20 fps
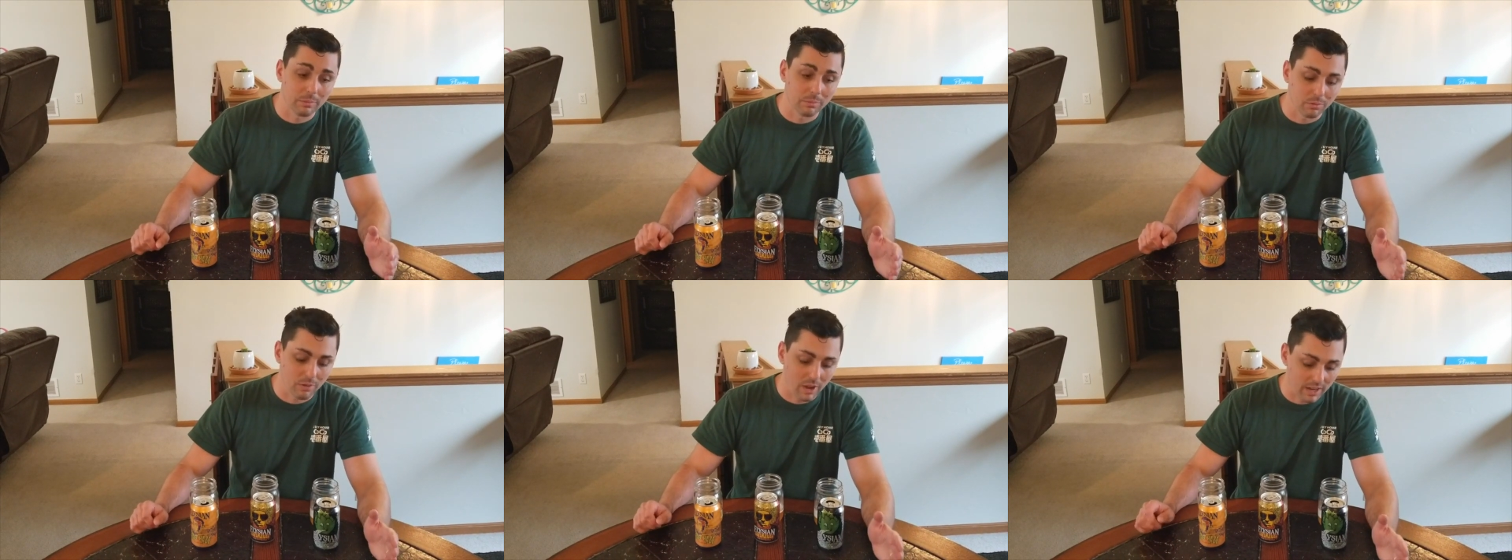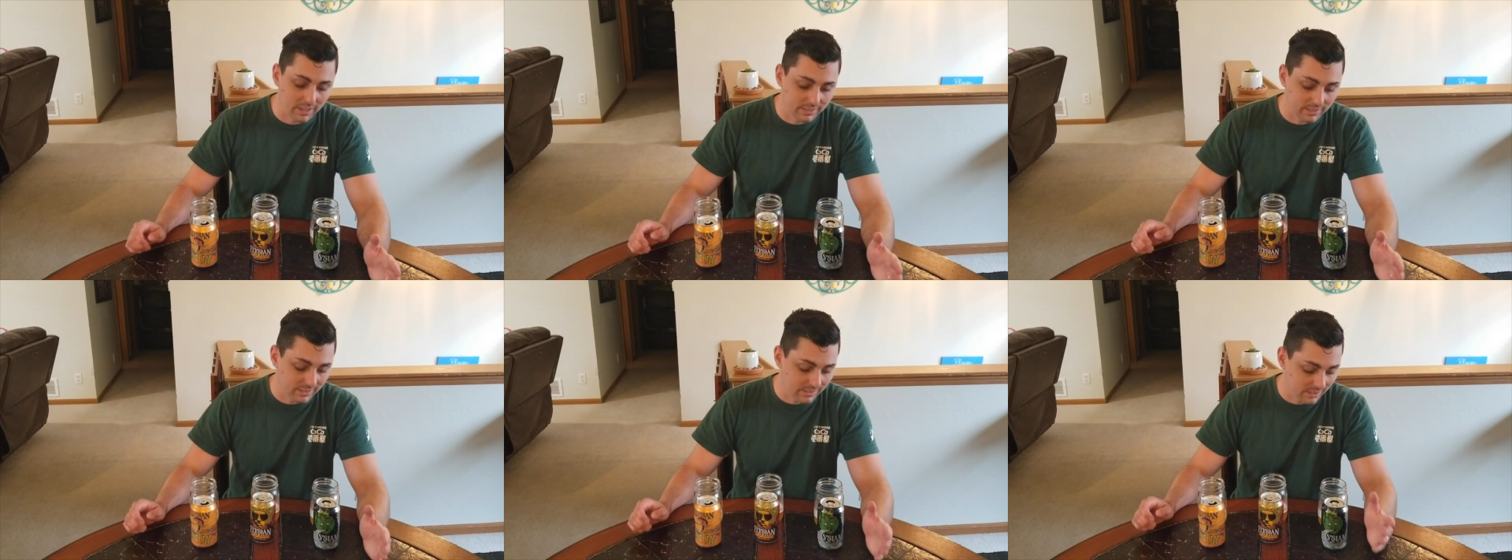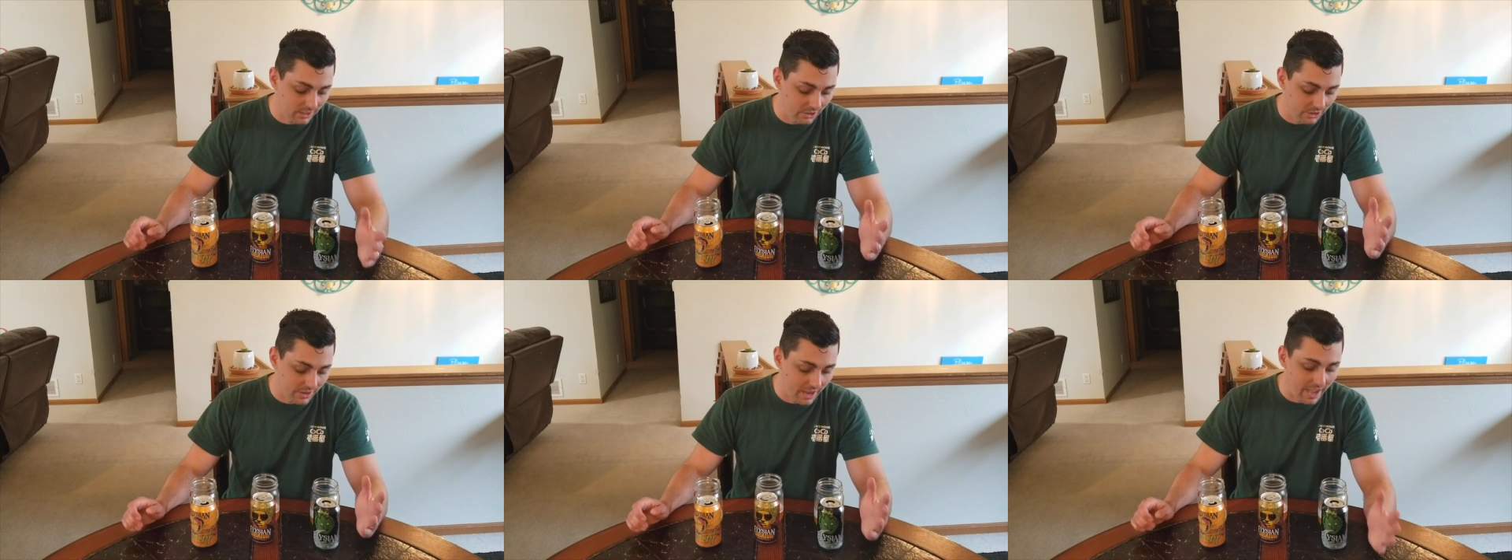process that
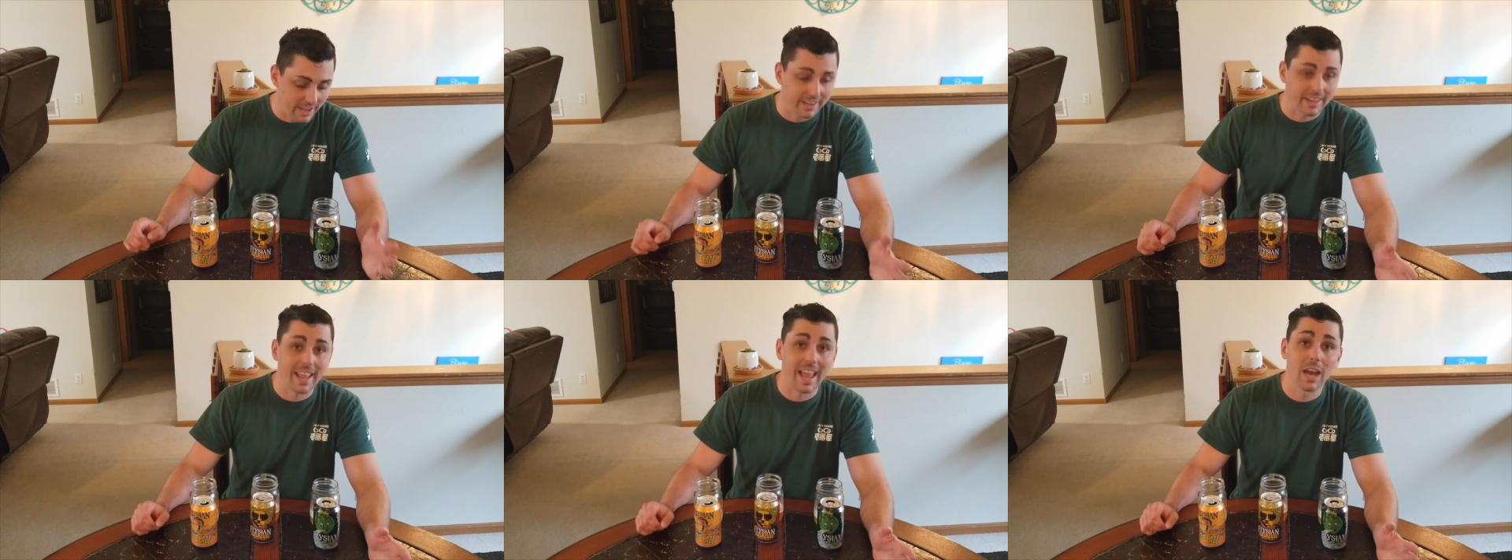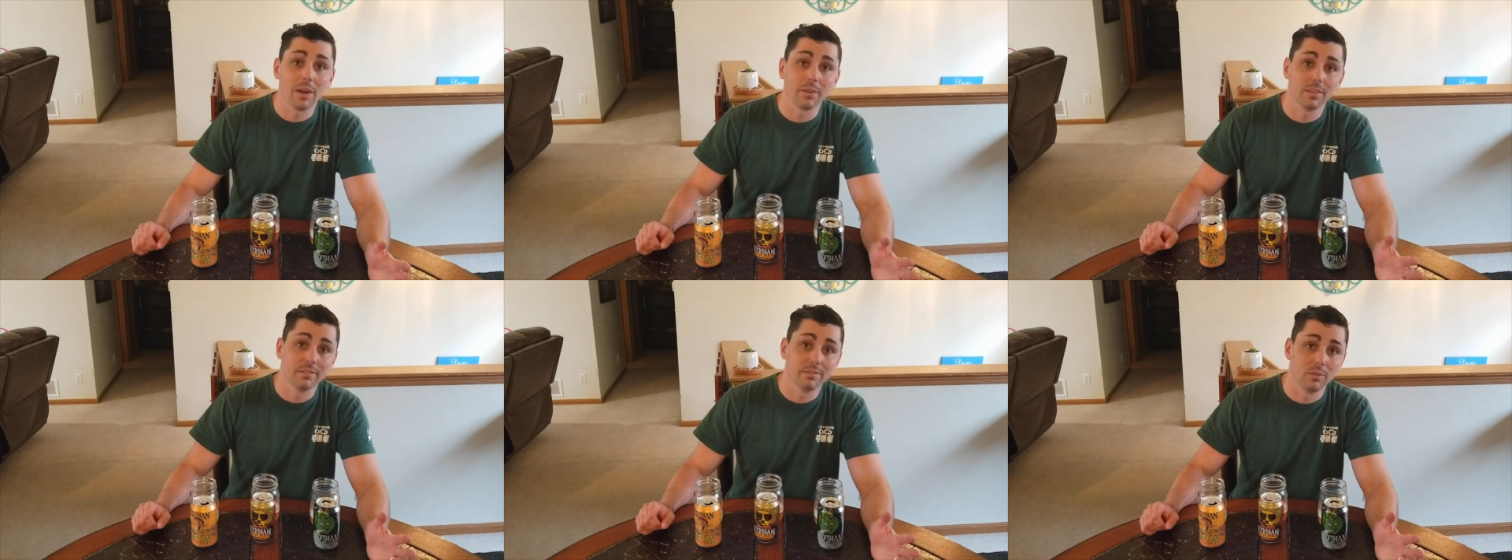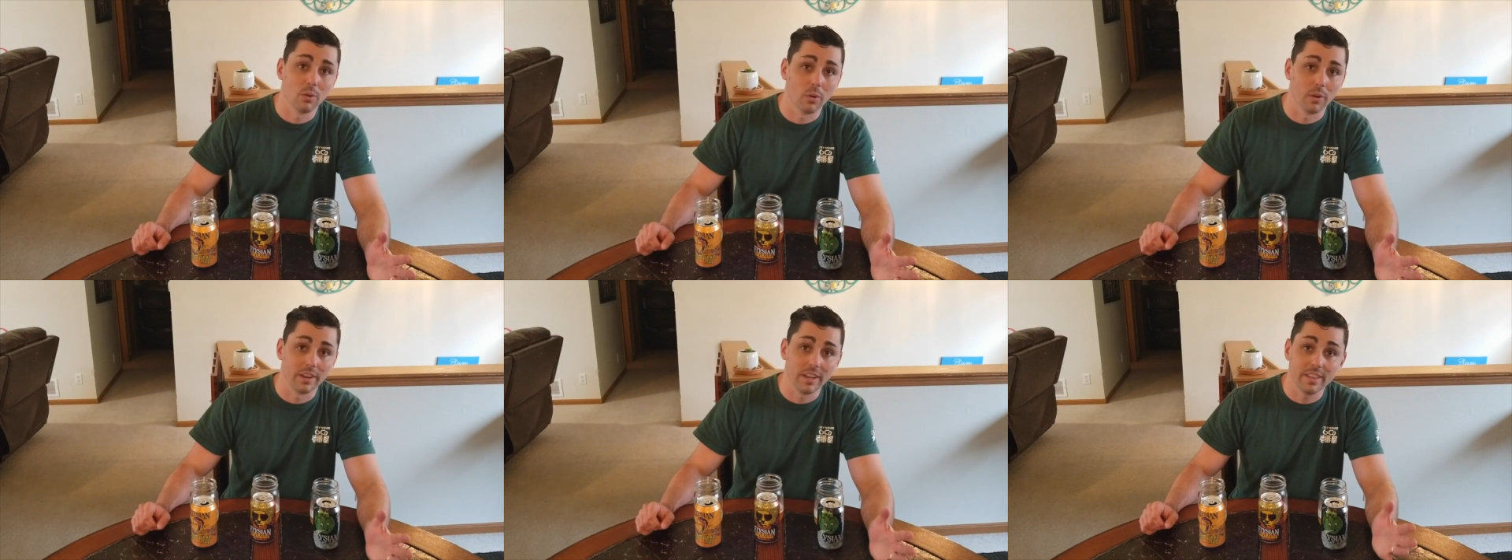are not accounted
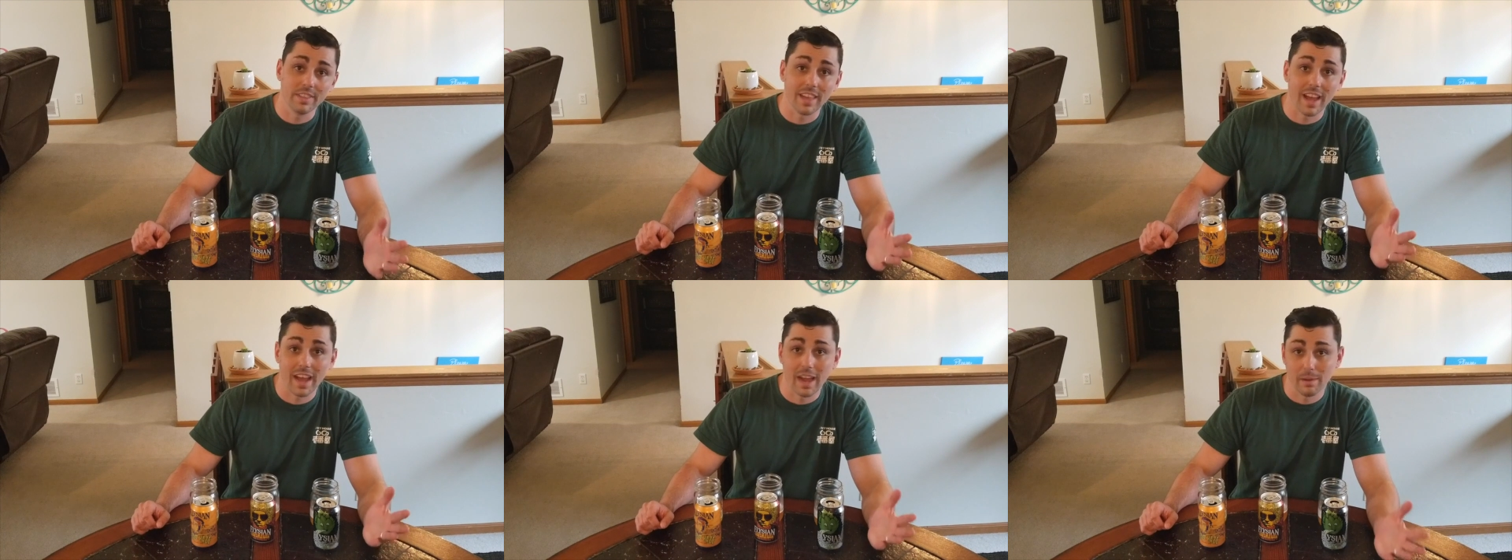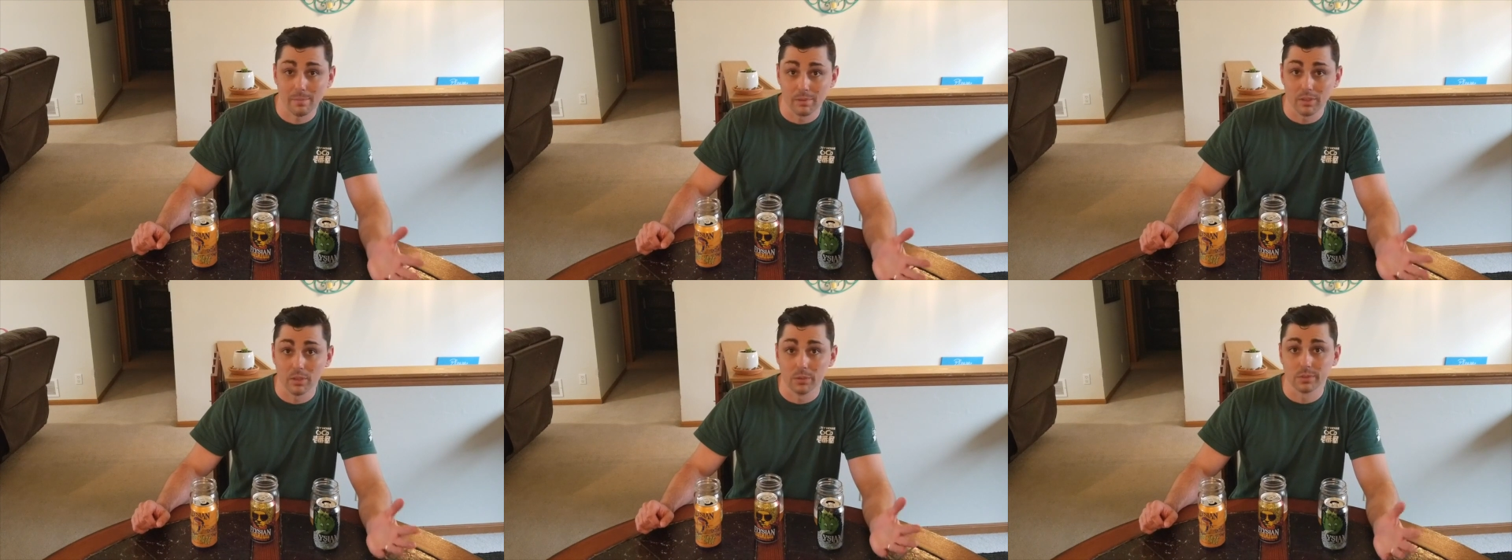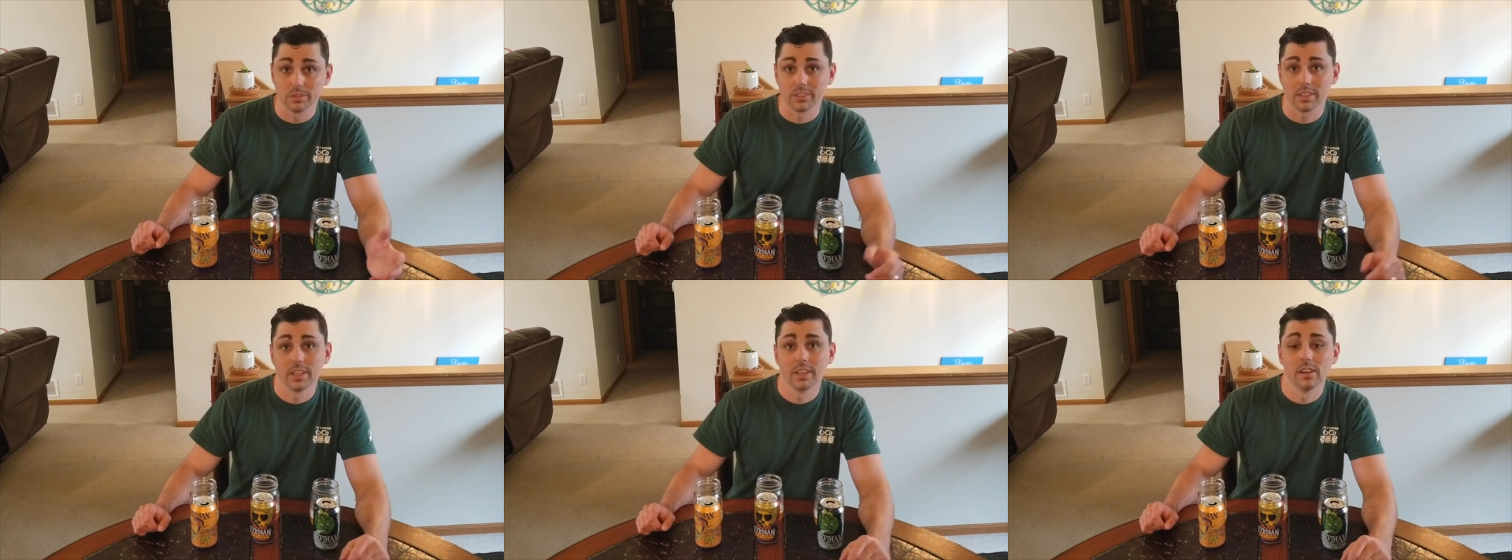for in the IBU
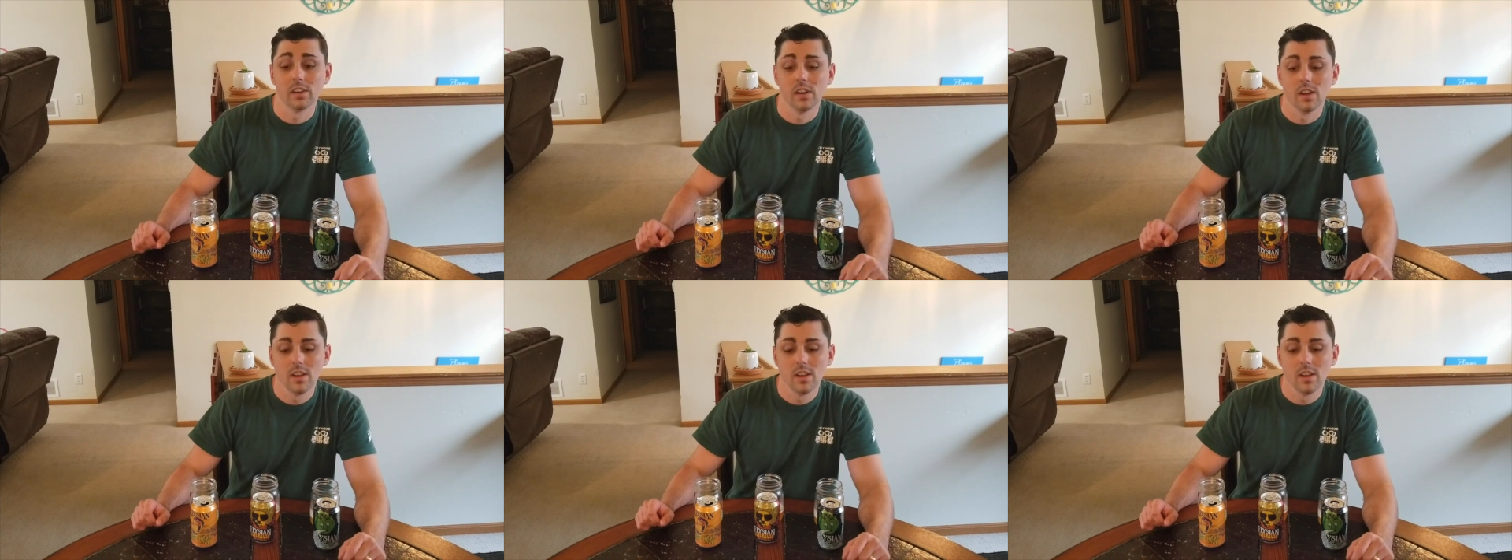scale.